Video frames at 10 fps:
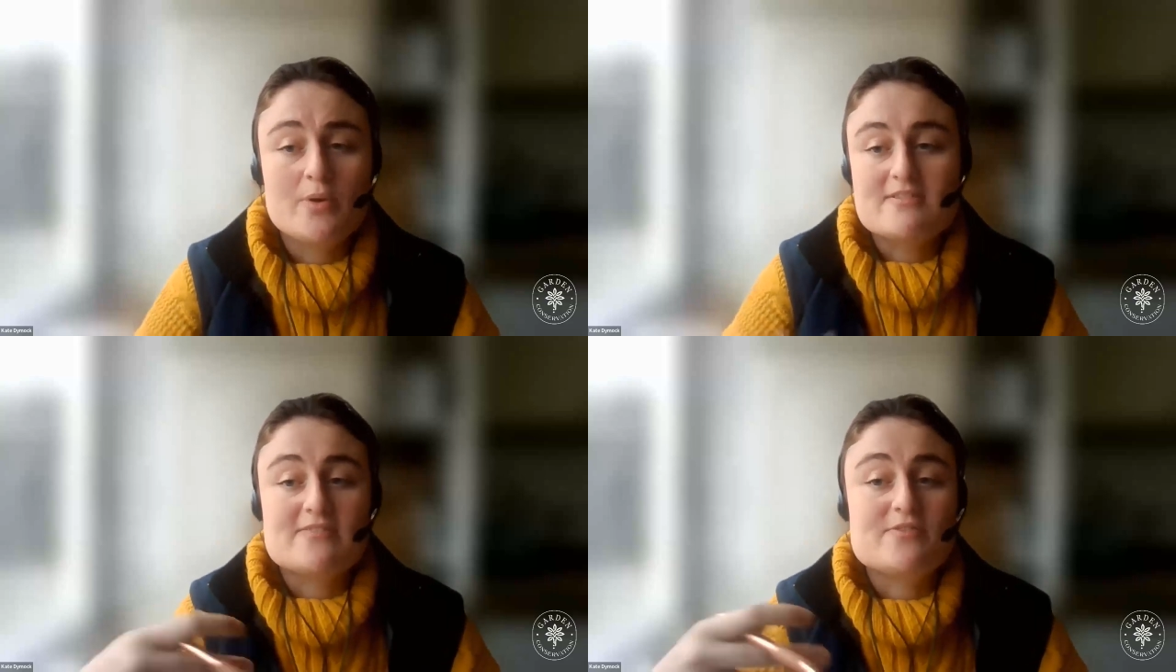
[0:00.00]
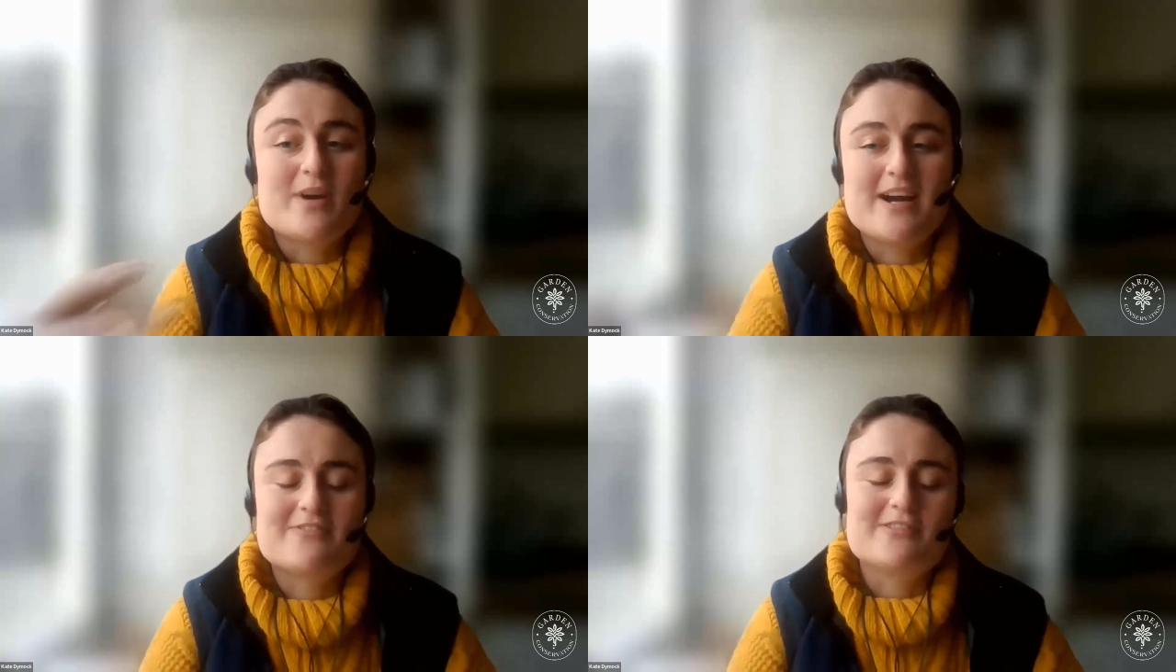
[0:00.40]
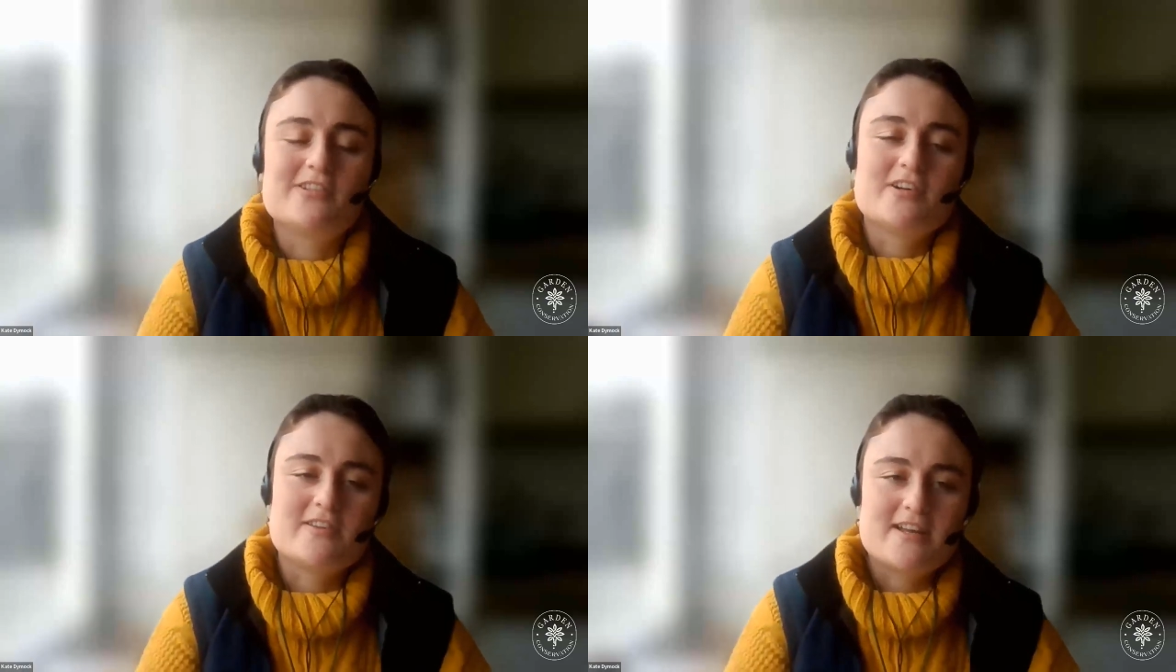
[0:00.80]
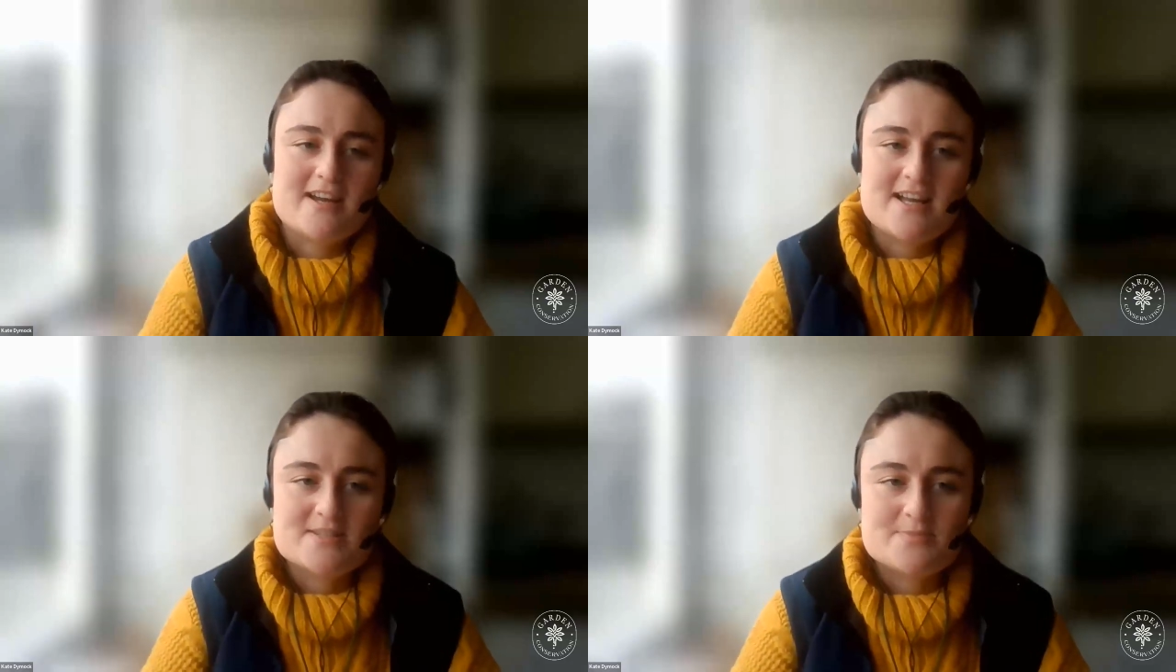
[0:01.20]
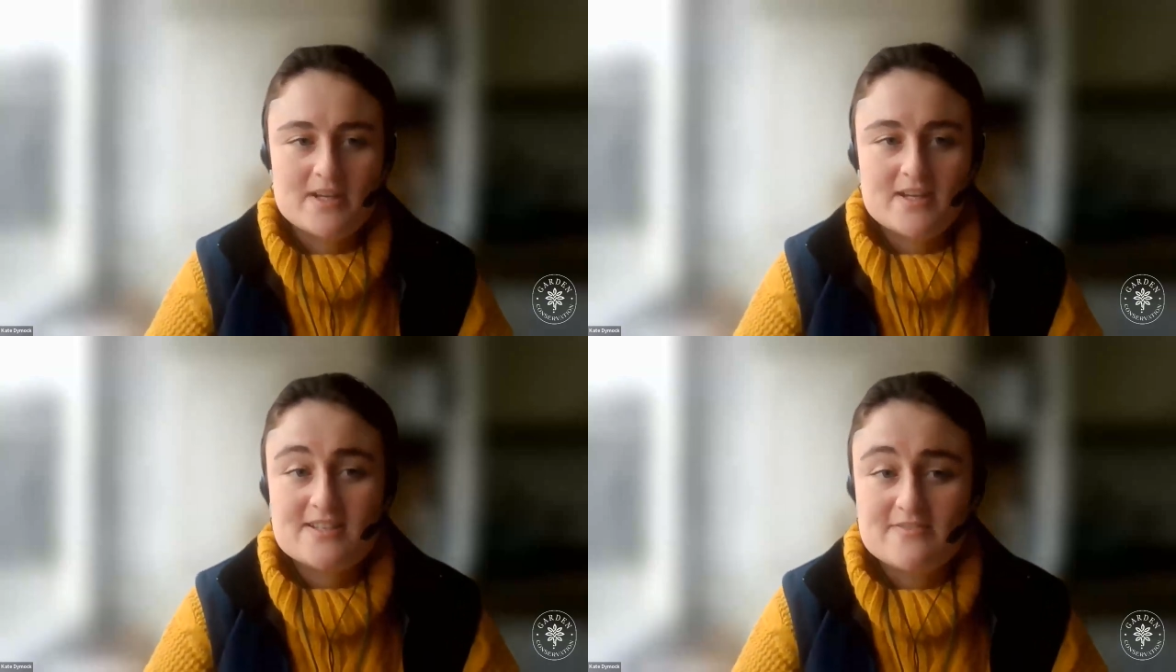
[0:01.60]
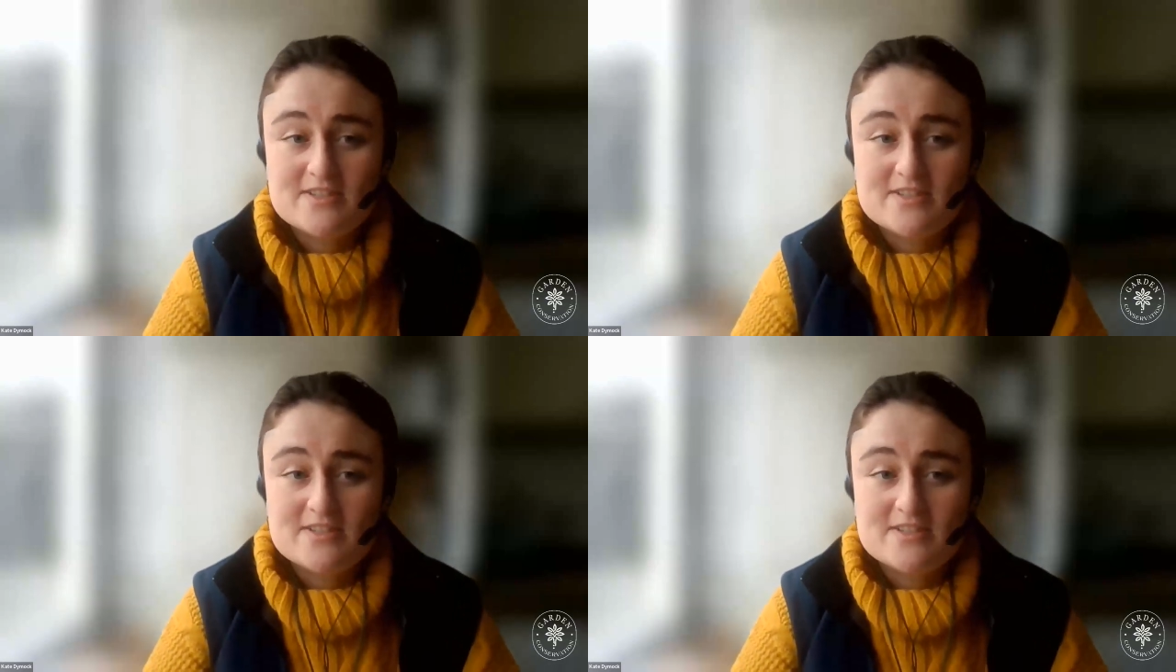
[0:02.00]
Whereas if you haven't got that aspect,